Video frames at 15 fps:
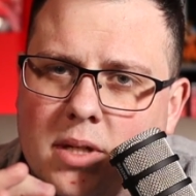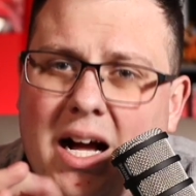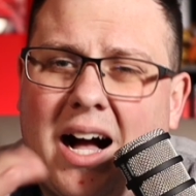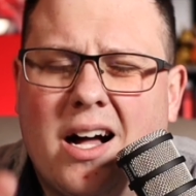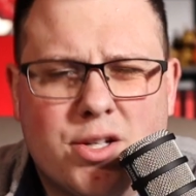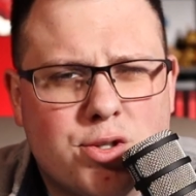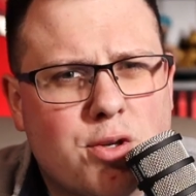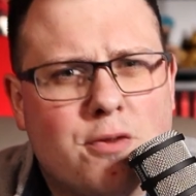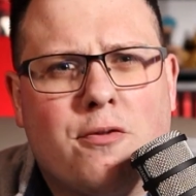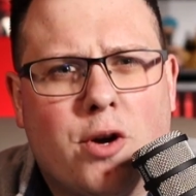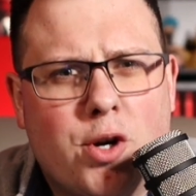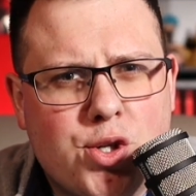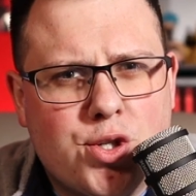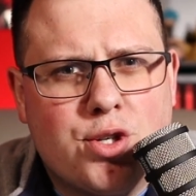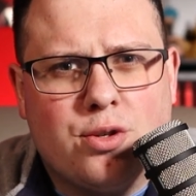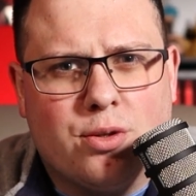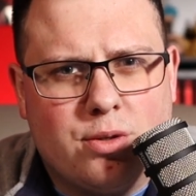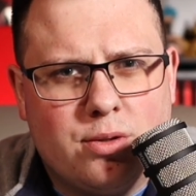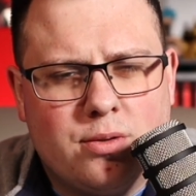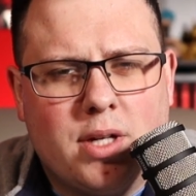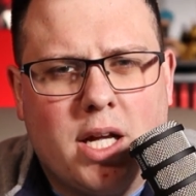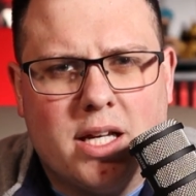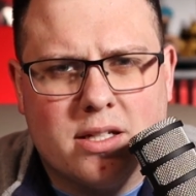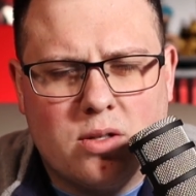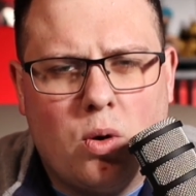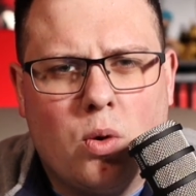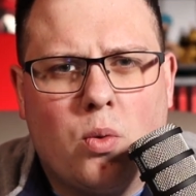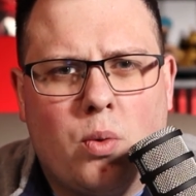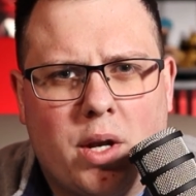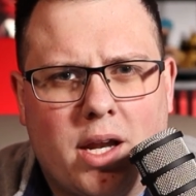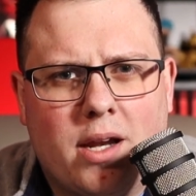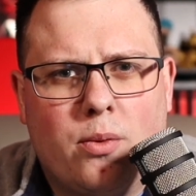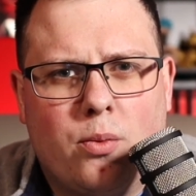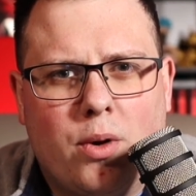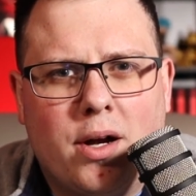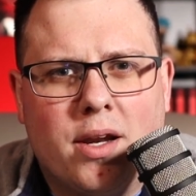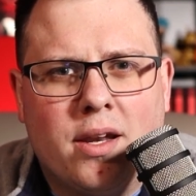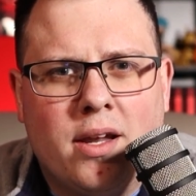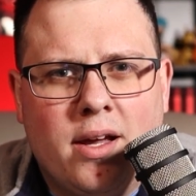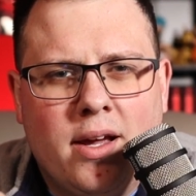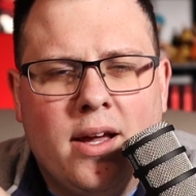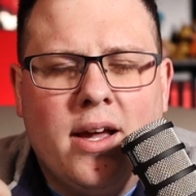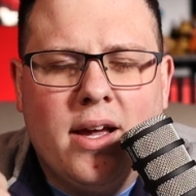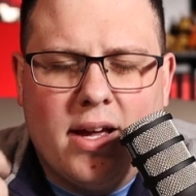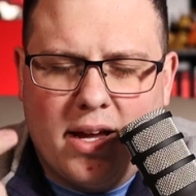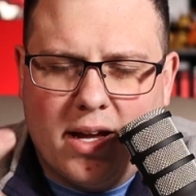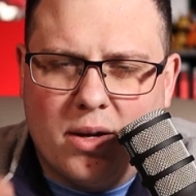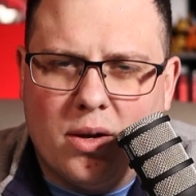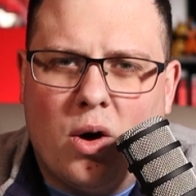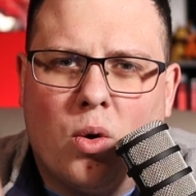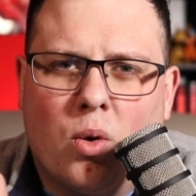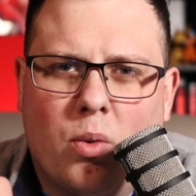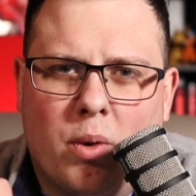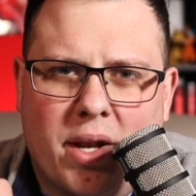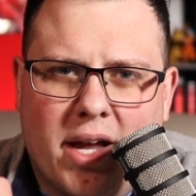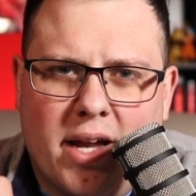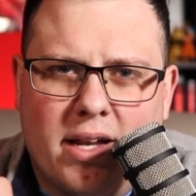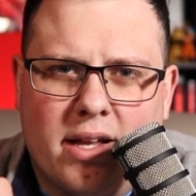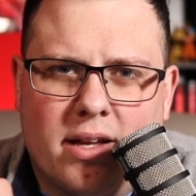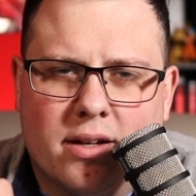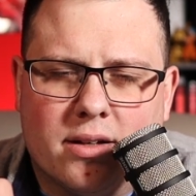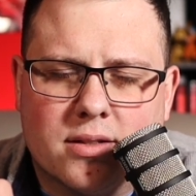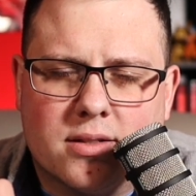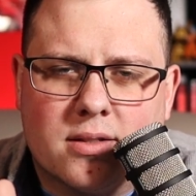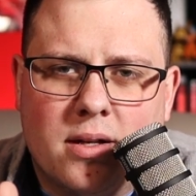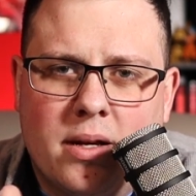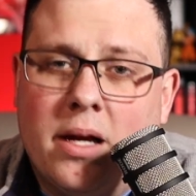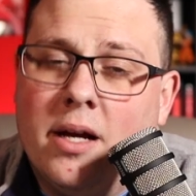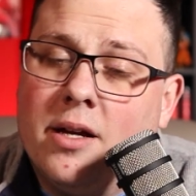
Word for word: controversial as Hulk 181 and Hulk 180 is.